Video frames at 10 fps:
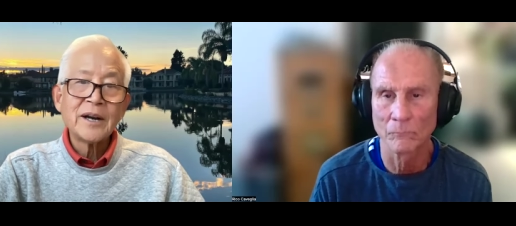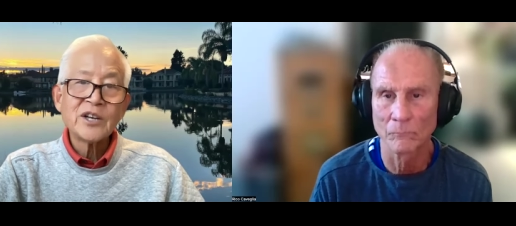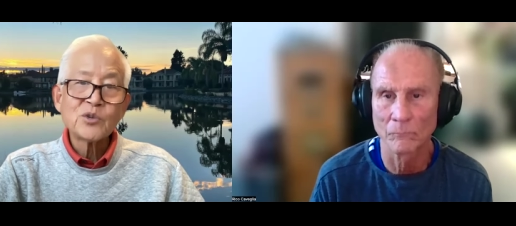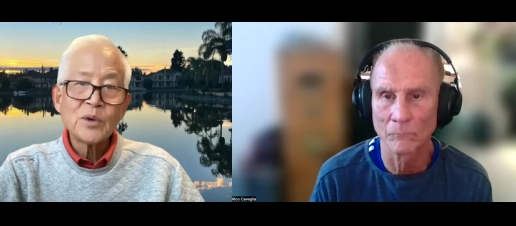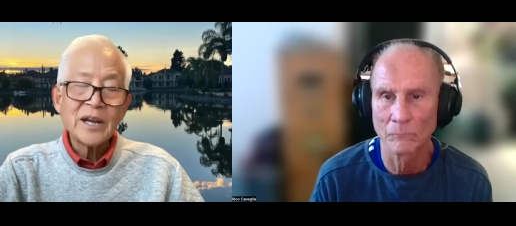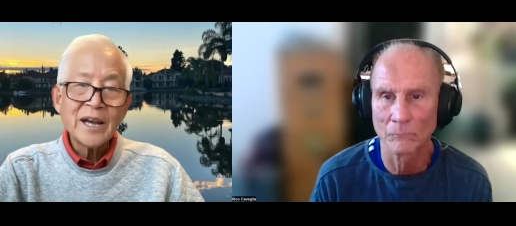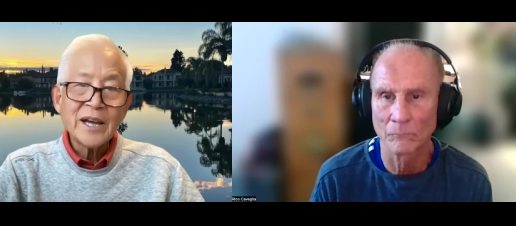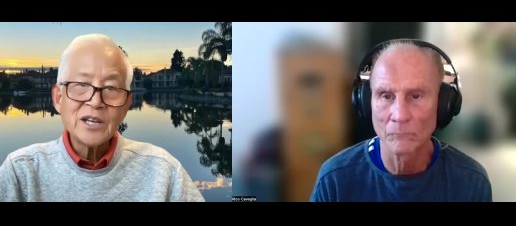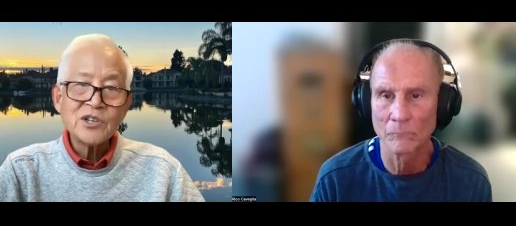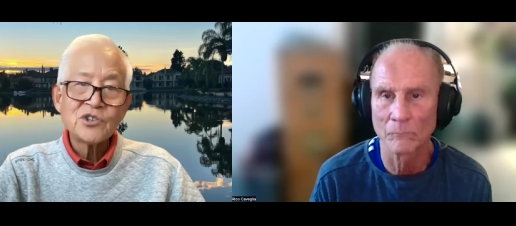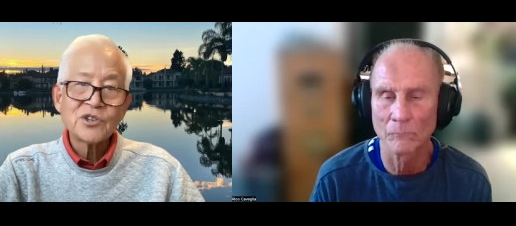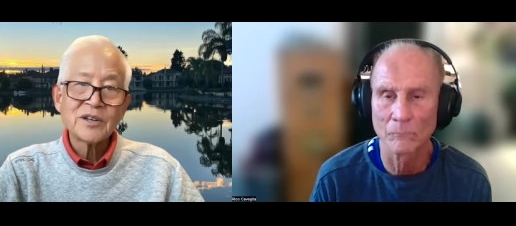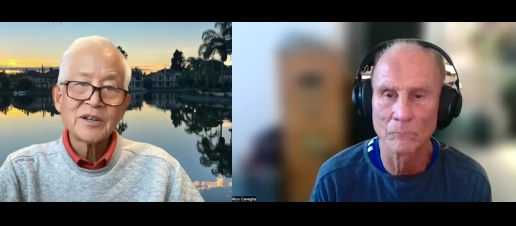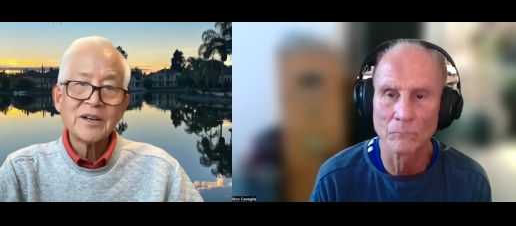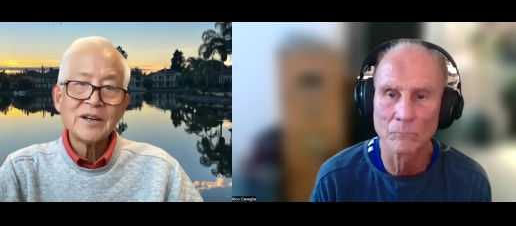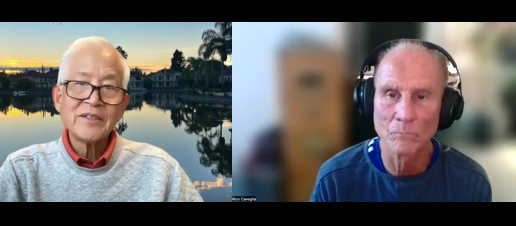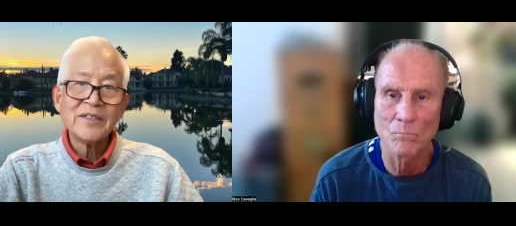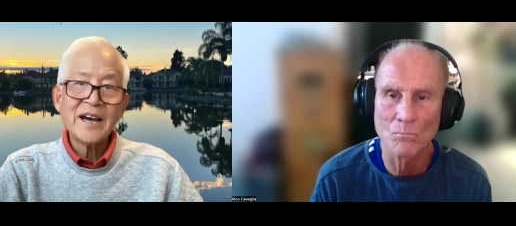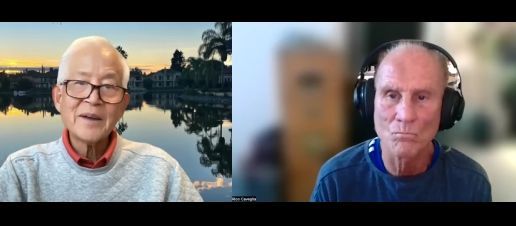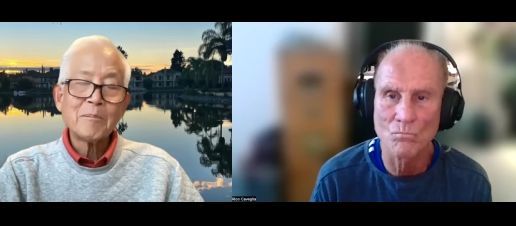Speaker 1: as we age
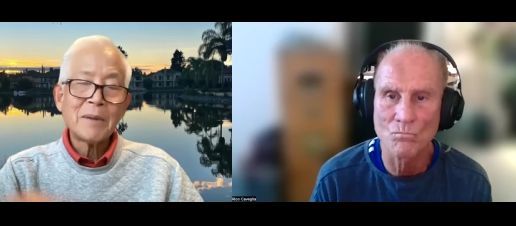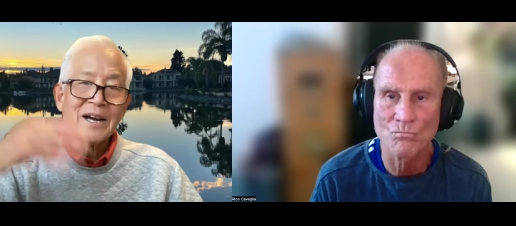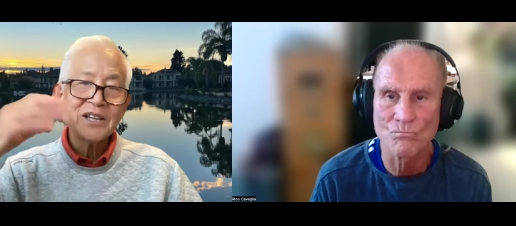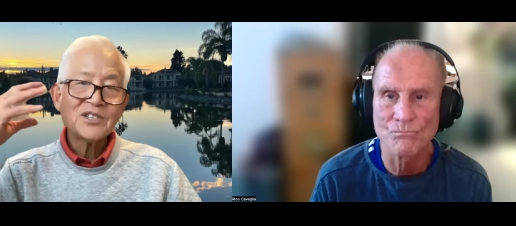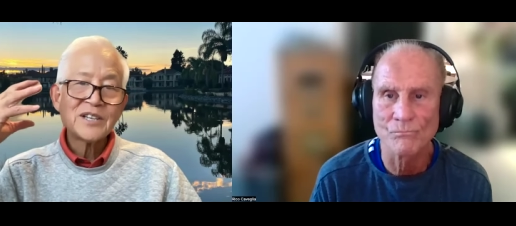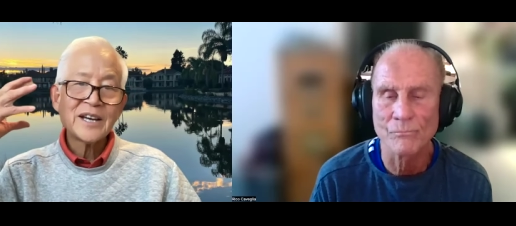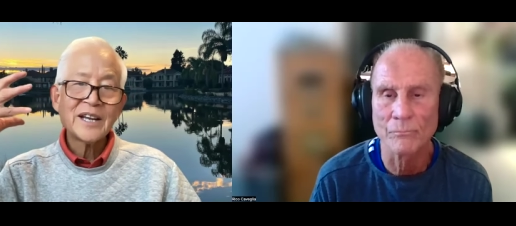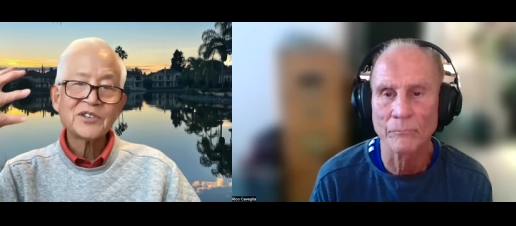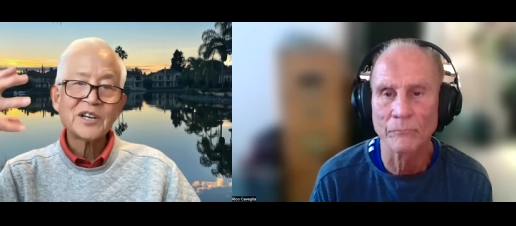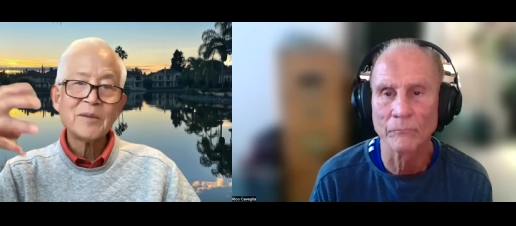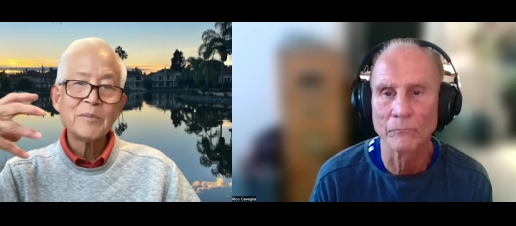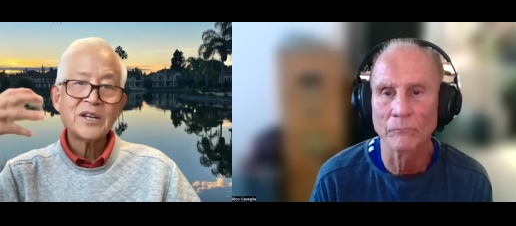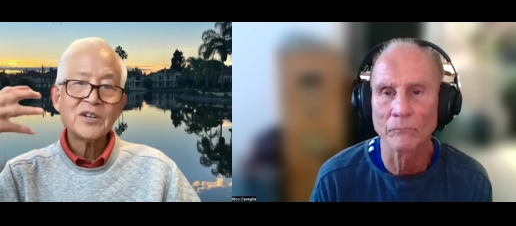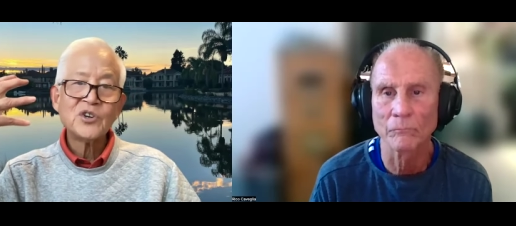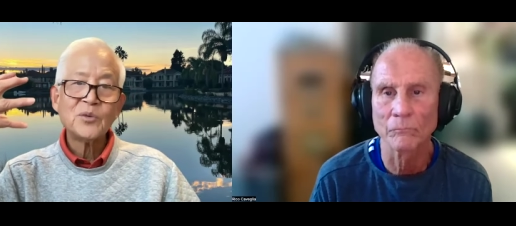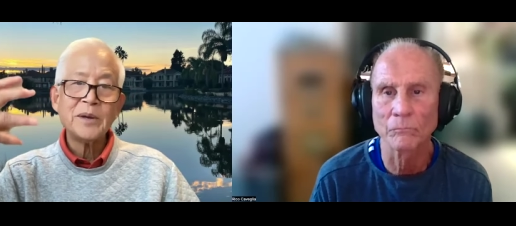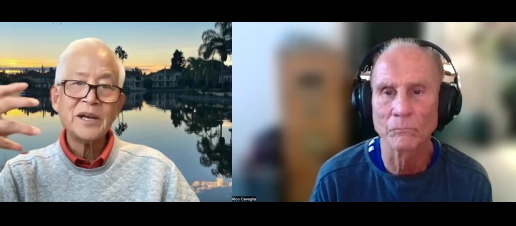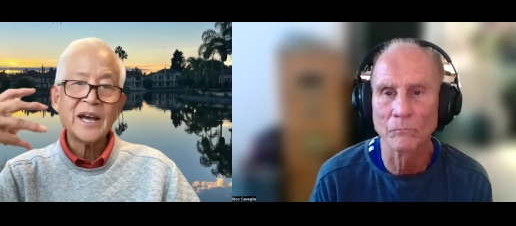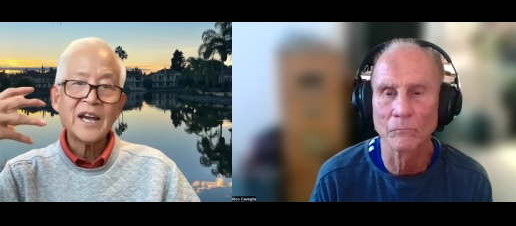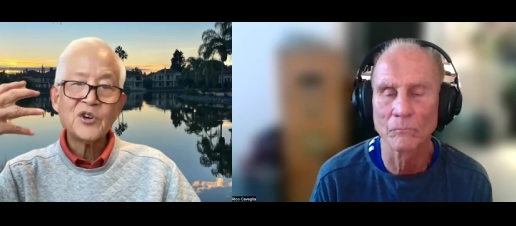that mindset has come in to
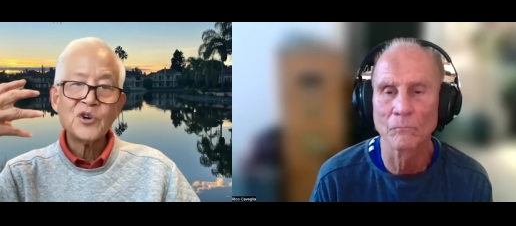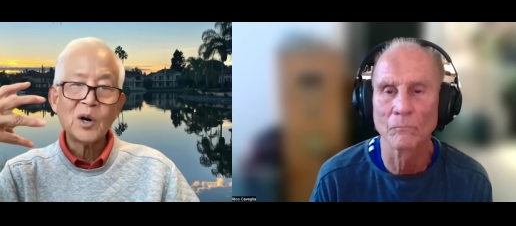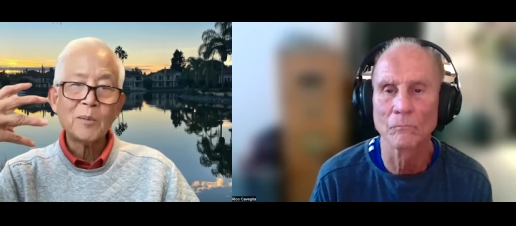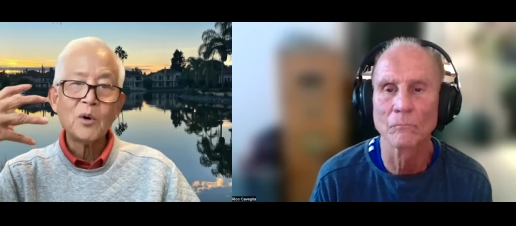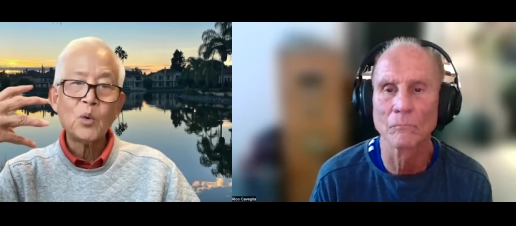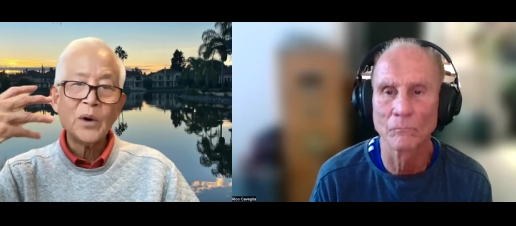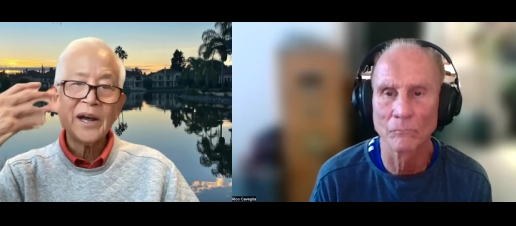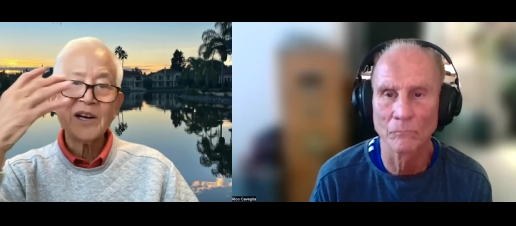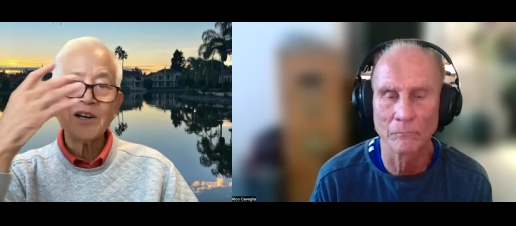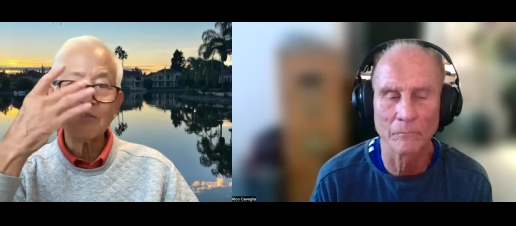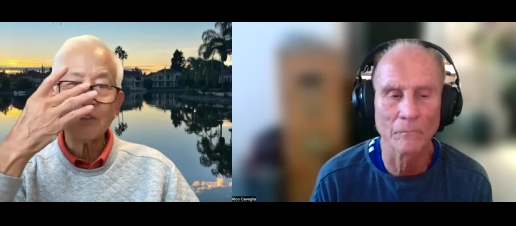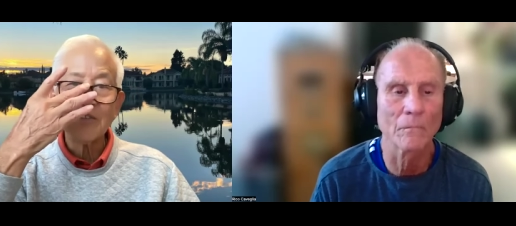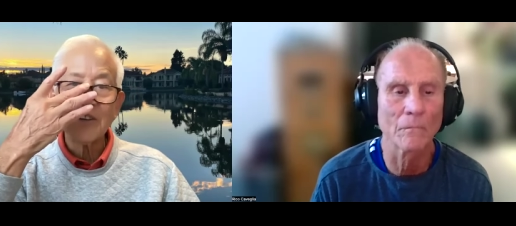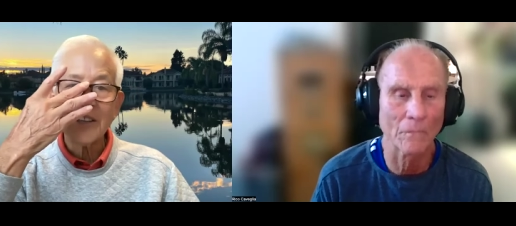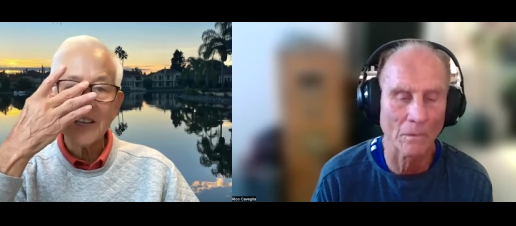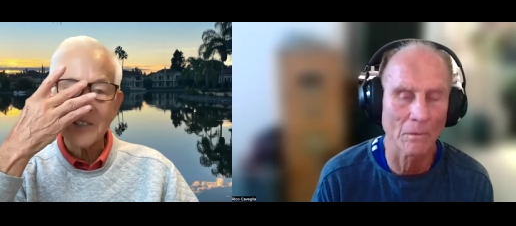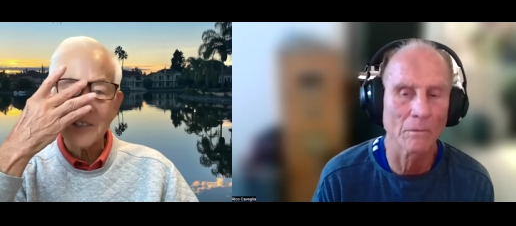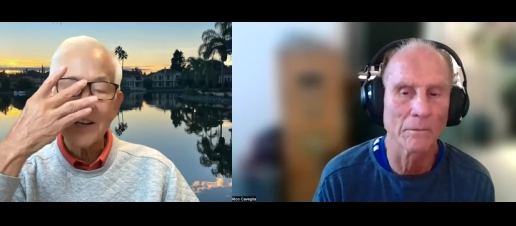be a normal way of living this